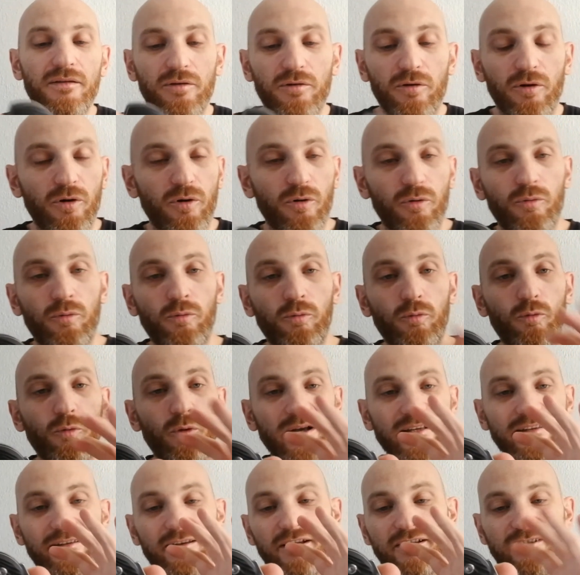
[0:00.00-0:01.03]
Or
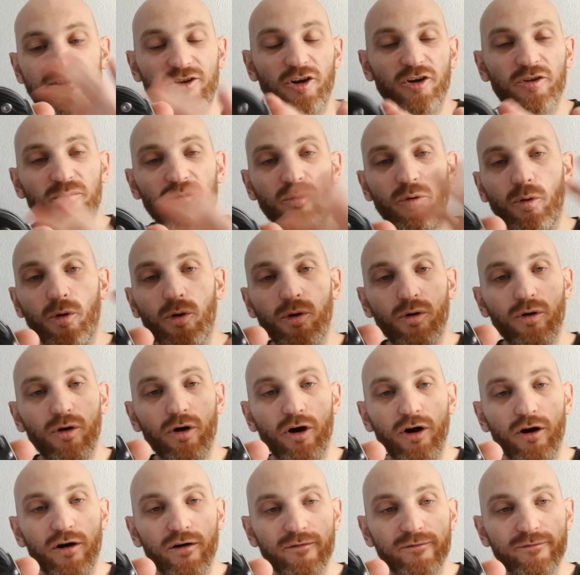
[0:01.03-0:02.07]
what it's got
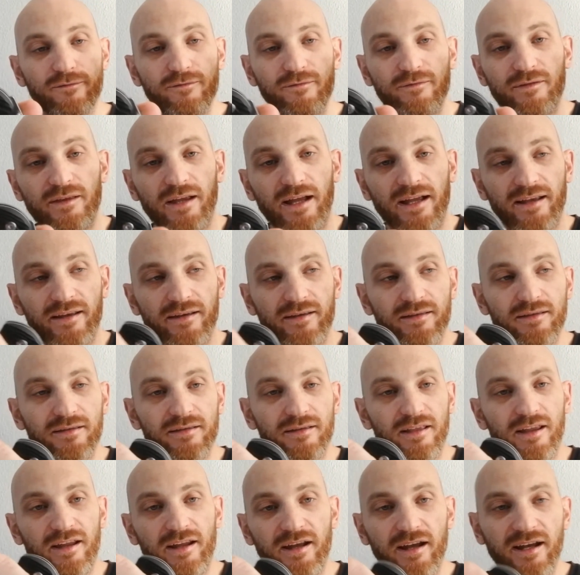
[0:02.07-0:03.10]
more of than
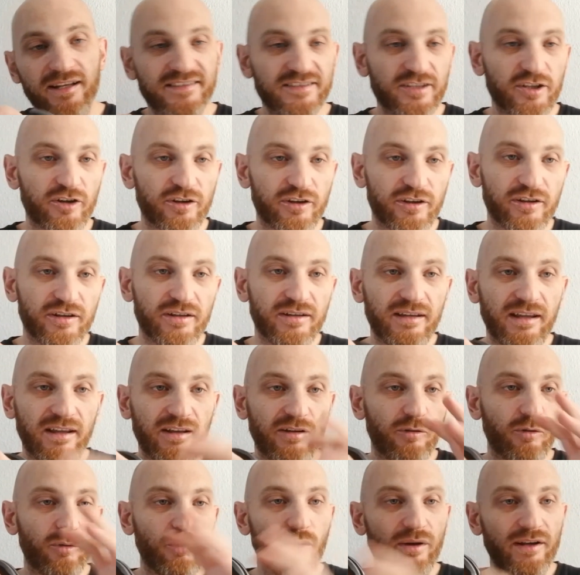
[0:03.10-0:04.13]
the ATR
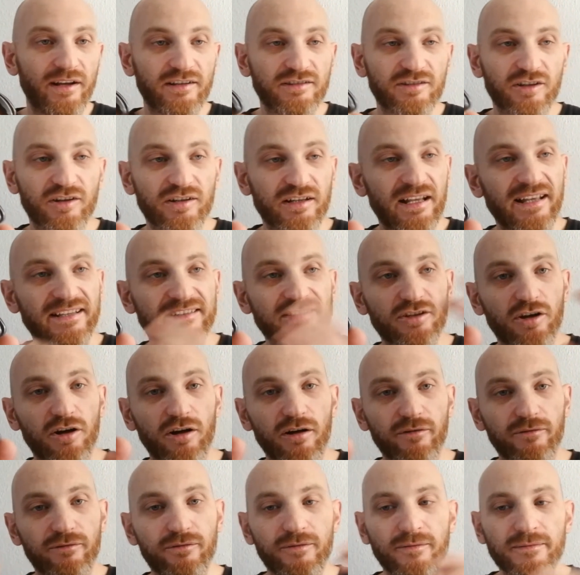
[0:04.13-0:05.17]
13 or what it's got less
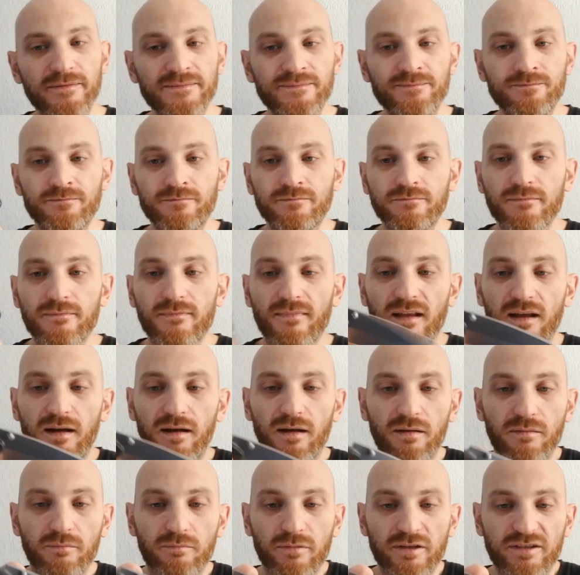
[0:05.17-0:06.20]
of.
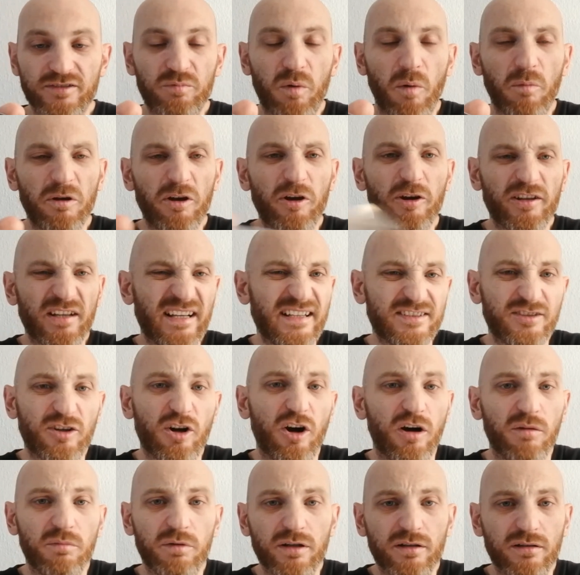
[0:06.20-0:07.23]
It's probably got less
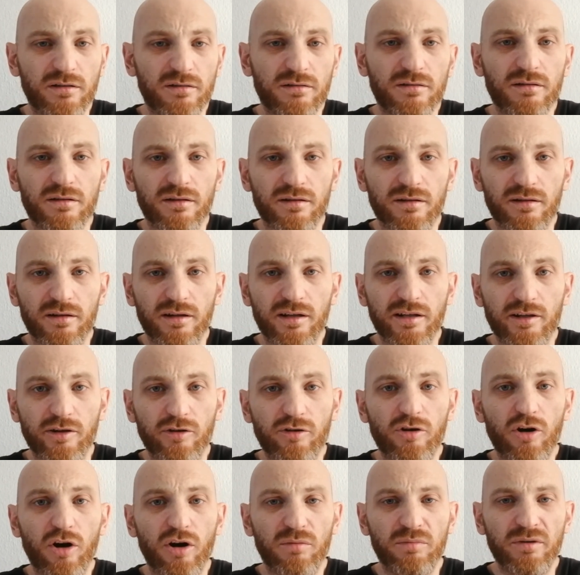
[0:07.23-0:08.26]
carbon.
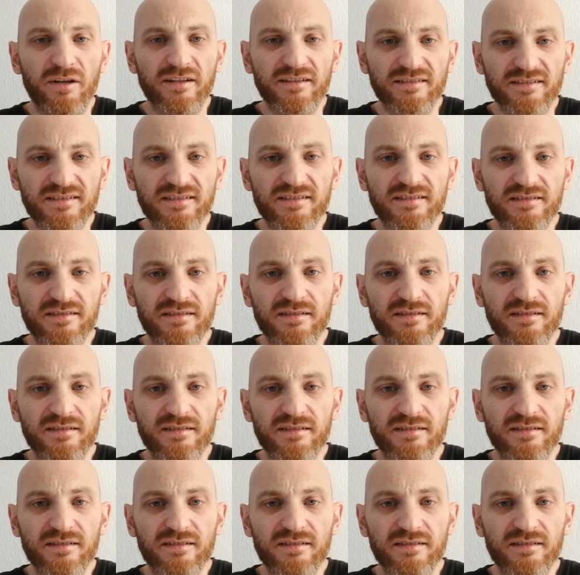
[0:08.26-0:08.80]
Carbon is